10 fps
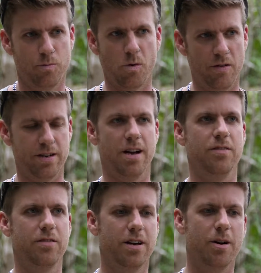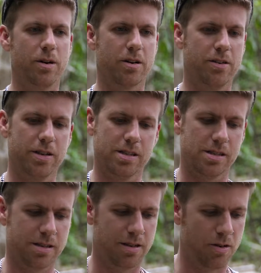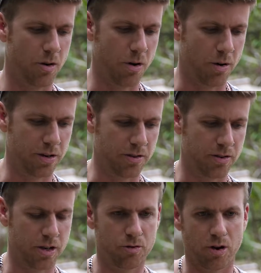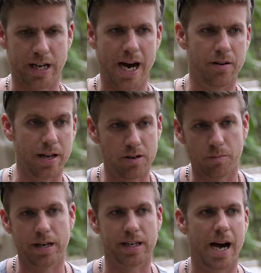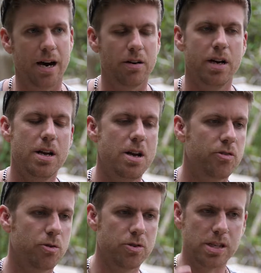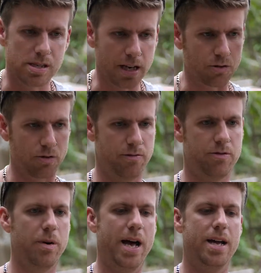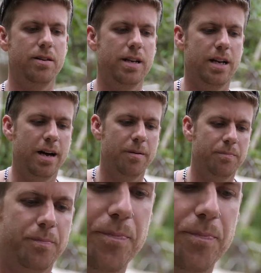what have I done? Oh my God, this is not what I wanted to do, and try and get out there, not be able to get out. So all these things running through my head, and then